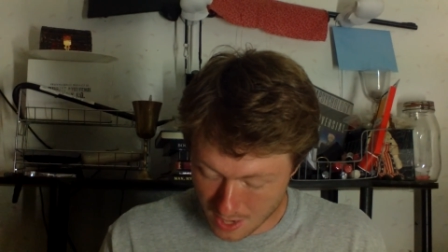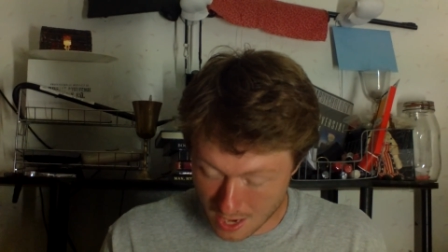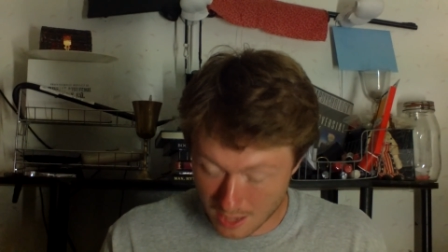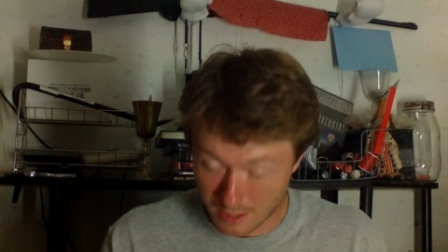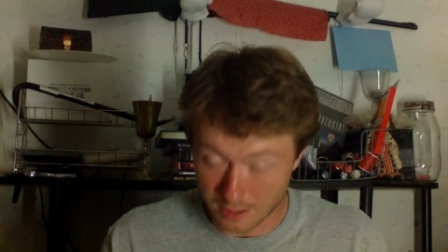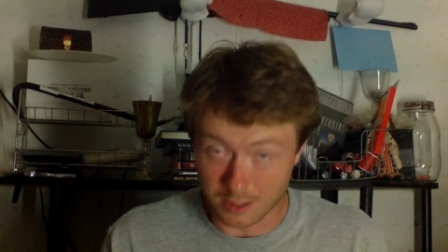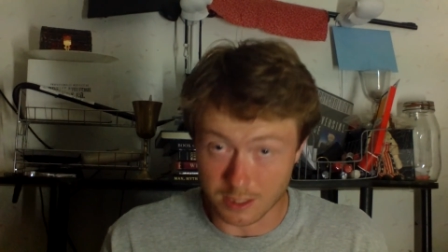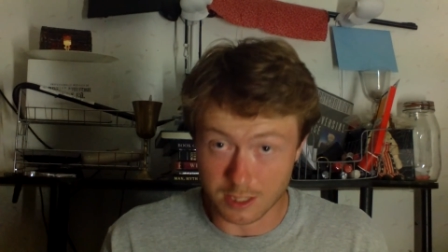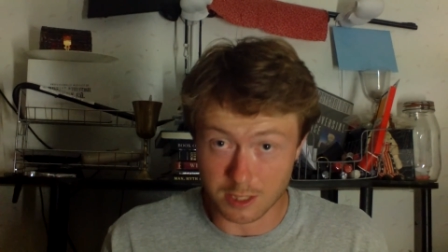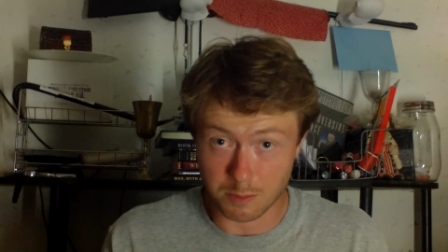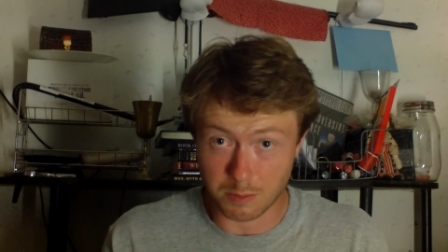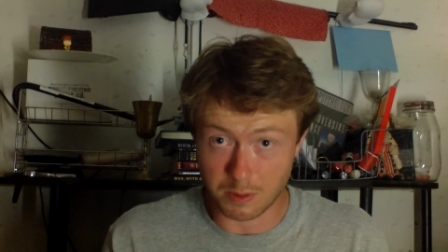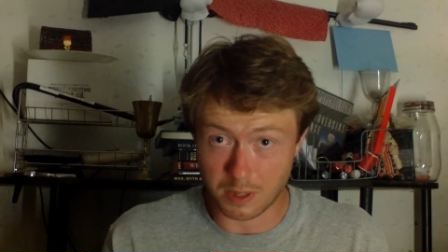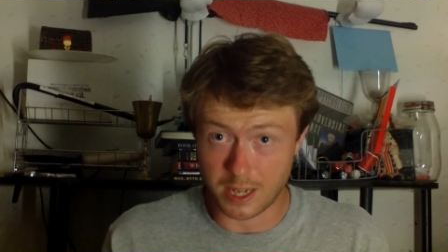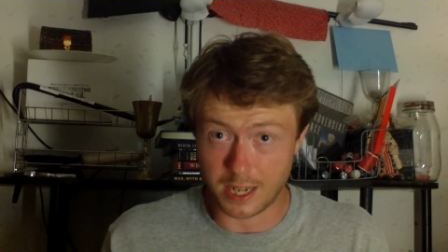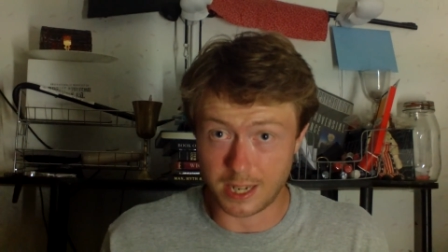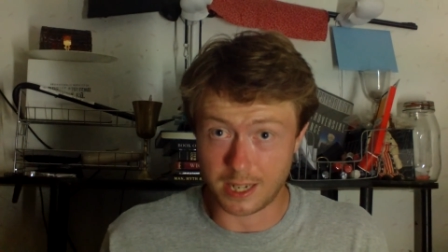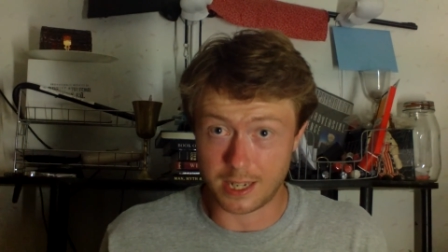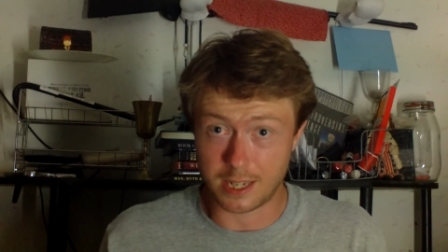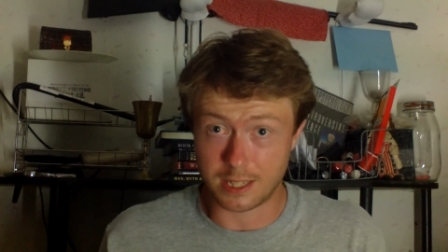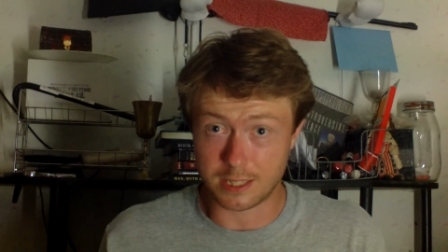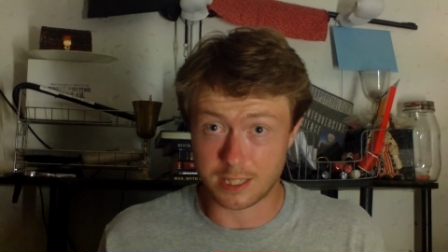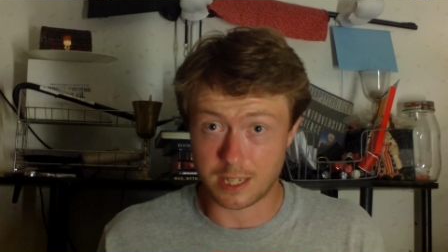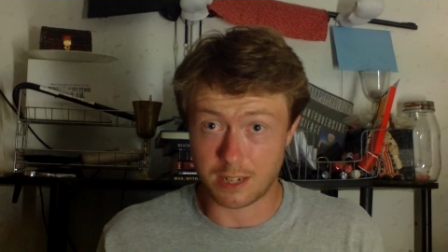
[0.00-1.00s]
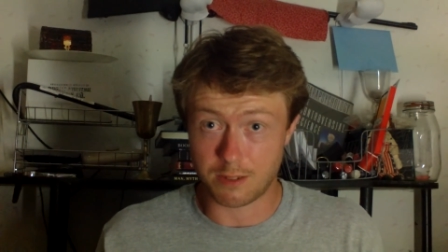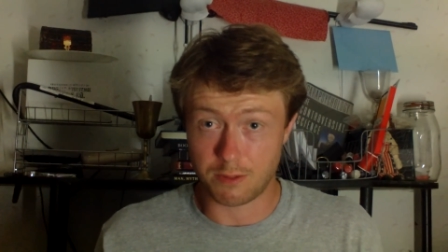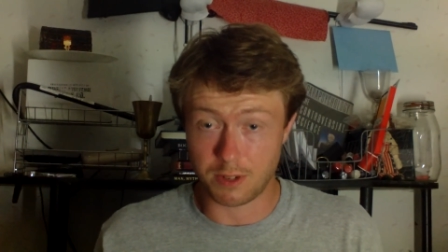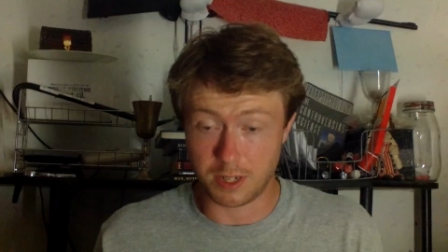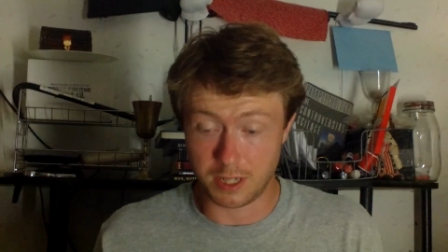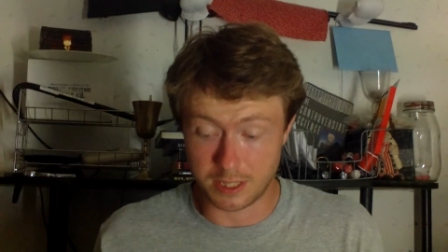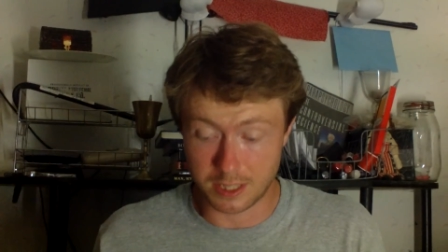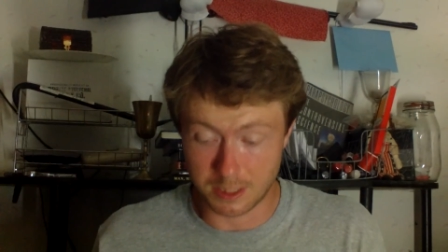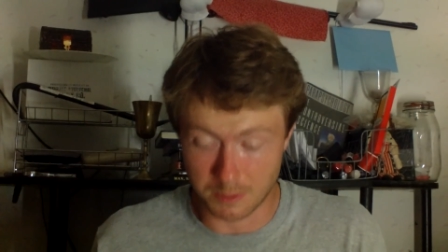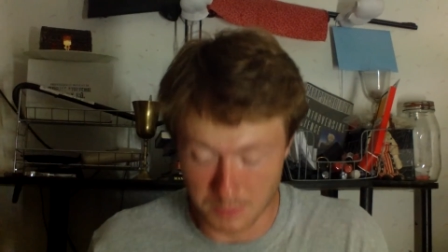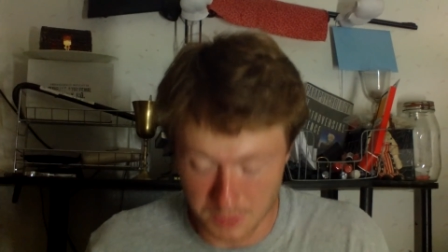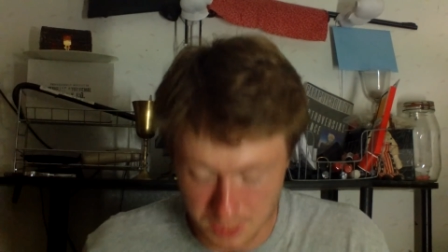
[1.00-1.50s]
I'll explain as I
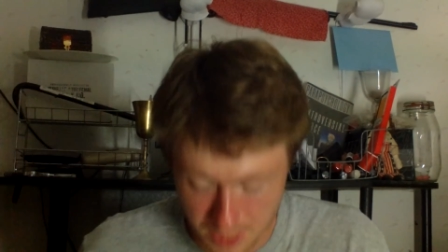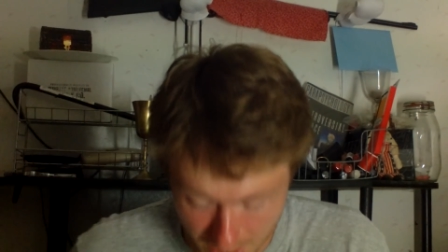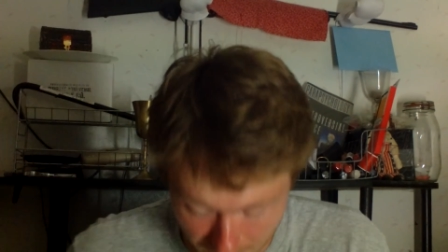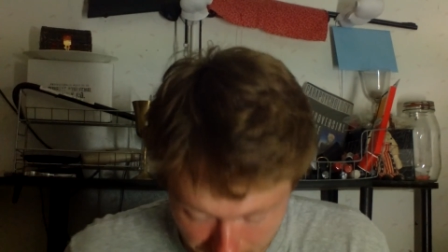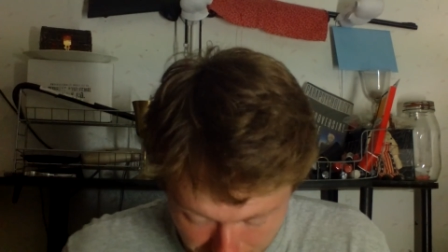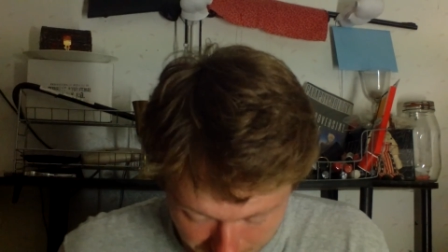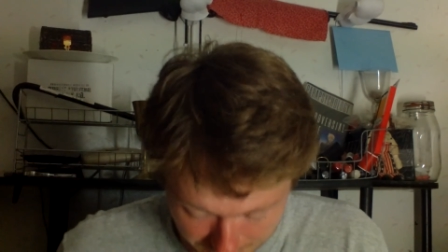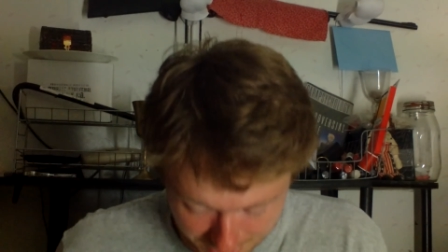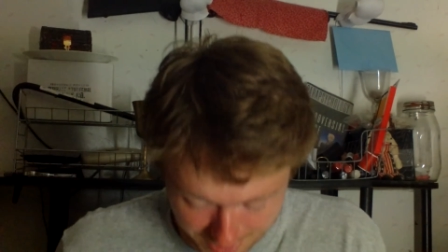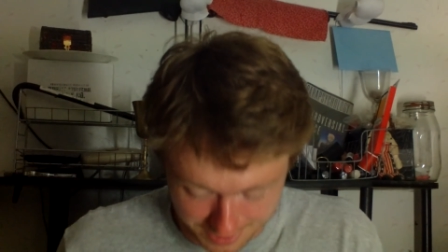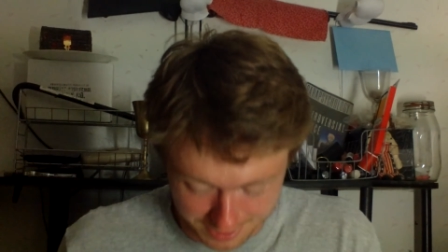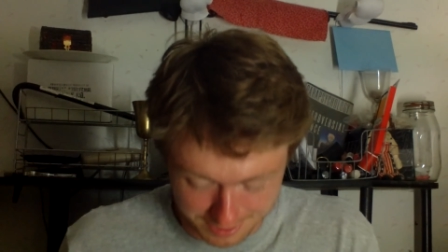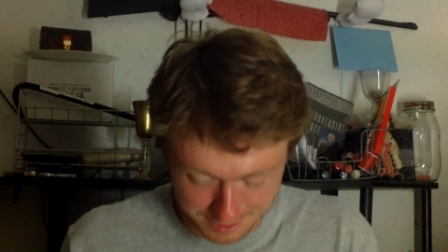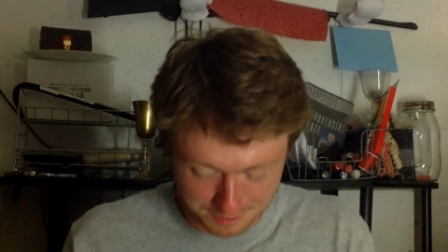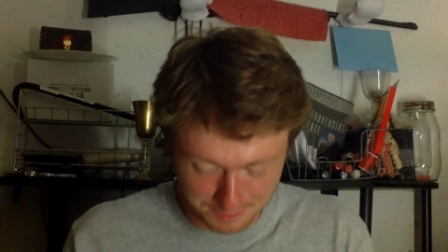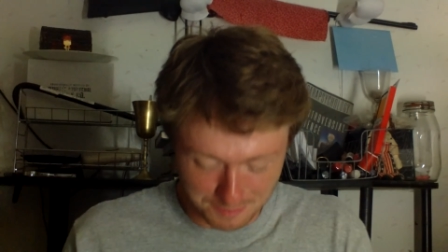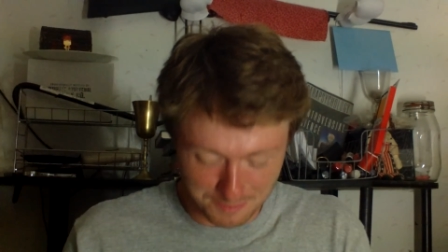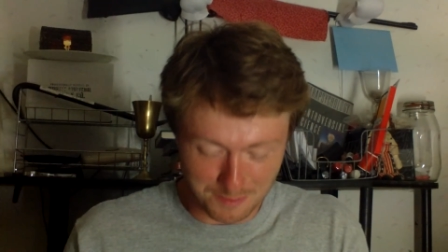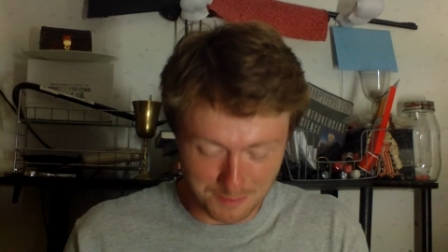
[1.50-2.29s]
read some stuff here.